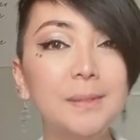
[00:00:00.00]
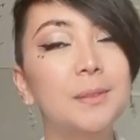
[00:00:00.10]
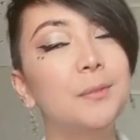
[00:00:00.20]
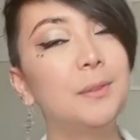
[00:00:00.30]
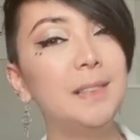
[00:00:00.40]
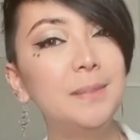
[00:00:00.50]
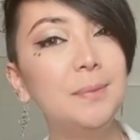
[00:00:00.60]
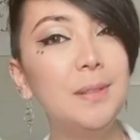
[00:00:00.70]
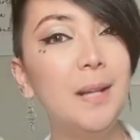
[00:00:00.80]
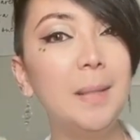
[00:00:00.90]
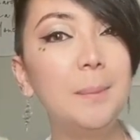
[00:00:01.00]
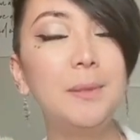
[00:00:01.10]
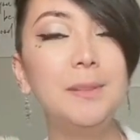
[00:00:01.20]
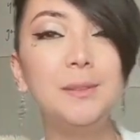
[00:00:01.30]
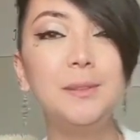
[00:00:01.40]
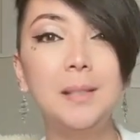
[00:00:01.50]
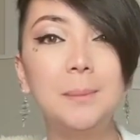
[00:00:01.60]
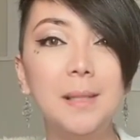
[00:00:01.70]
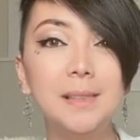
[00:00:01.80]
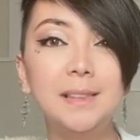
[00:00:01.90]
So for this video, I am going to do the
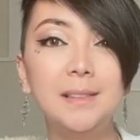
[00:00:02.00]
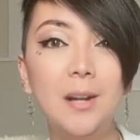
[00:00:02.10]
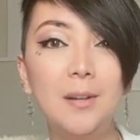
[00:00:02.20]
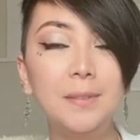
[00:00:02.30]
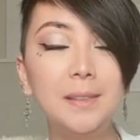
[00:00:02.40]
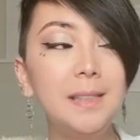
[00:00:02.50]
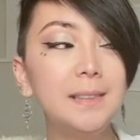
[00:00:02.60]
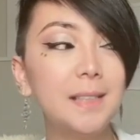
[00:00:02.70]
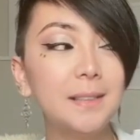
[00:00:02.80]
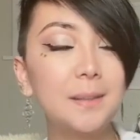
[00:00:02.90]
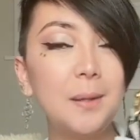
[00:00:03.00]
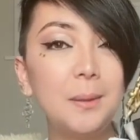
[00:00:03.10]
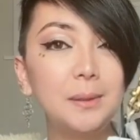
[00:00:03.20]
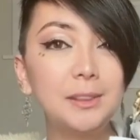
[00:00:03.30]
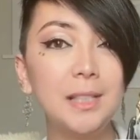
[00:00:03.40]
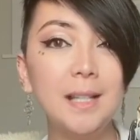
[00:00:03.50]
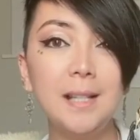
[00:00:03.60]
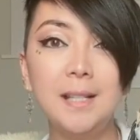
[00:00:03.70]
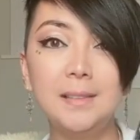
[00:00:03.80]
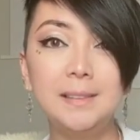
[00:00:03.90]
unboxing of this Coach
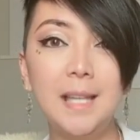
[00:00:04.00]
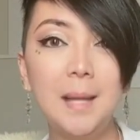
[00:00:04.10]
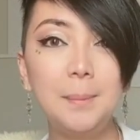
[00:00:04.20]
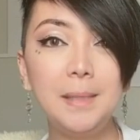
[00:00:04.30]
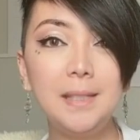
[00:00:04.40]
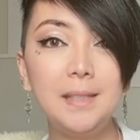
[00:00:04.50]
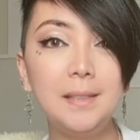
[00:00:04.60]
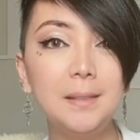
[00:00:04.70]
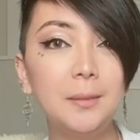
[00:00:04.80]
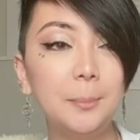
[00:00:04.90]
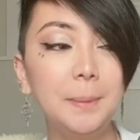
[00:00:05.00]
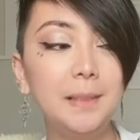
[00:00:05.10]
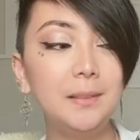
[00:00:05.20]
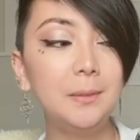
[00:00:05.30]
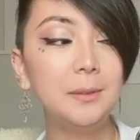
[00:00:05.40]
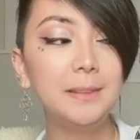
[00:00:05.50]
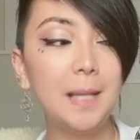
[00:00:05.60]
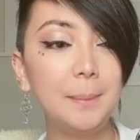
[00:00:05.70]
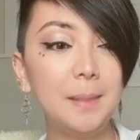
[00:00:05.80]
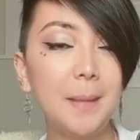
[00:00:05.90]
Tabby or Pillow
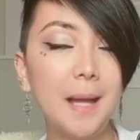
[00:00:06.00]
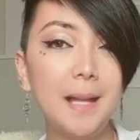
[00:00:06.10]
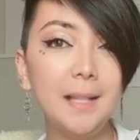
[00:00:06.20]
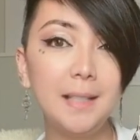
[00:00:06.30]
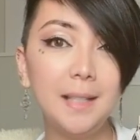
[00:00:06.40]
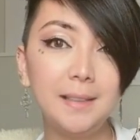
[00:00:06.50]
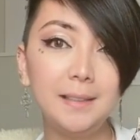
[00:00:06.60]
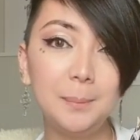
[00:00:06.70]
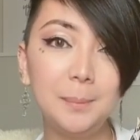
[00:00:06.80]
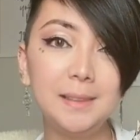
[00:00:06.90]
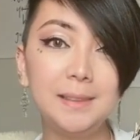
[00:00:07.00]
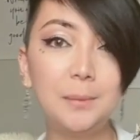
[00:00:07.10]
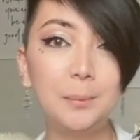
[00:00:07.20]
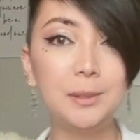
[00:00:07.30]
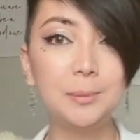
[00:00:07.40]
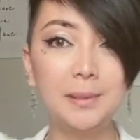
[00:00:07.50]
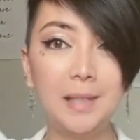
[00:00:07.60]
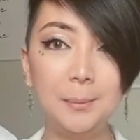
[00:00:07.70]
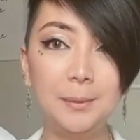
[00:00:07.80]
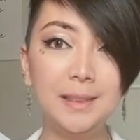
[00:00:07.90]
Tabby bag, and let me decide which one I
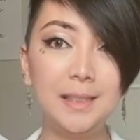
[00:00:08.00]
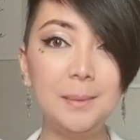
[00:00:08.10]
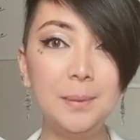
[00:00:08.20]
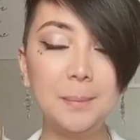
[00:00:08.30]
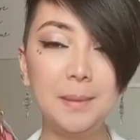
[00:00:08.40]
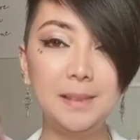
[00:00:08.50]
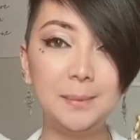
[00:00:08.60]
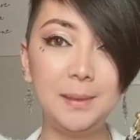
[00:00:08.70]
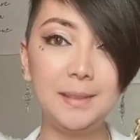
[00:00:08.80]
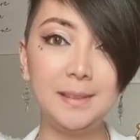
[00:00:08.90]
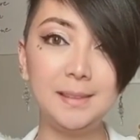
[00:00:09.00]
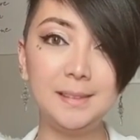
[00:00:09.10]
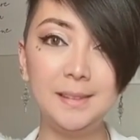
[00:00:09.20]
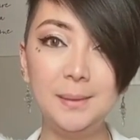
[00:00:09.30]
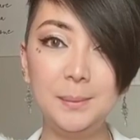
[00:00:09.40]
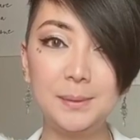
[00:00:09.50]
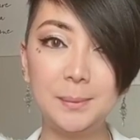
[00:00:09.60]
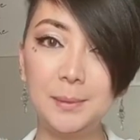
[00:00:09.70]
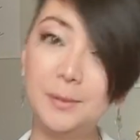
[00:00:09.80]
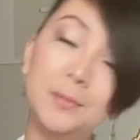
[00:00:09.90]
would keep between these two. So
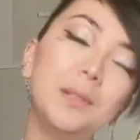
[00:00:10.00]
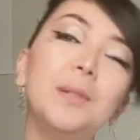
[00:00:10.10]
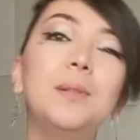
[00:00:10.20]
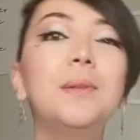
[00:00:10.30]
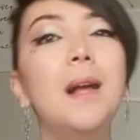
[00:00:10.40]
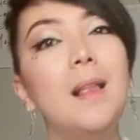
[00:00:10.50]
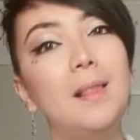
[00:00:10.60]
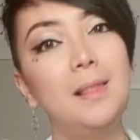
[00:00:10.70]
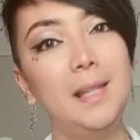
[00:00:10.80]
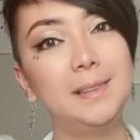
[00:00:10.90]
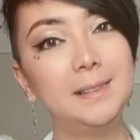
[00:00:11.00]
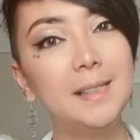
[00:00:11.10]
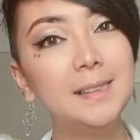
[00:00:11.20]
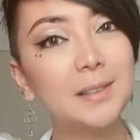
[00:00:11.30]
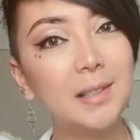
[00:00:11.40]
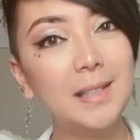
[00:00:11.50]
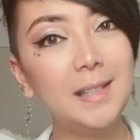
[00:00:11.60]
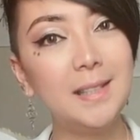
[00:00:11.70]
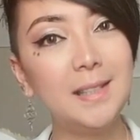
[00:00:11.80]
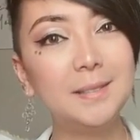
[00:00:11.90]
without further ado, let's get
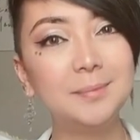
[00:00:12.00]
started.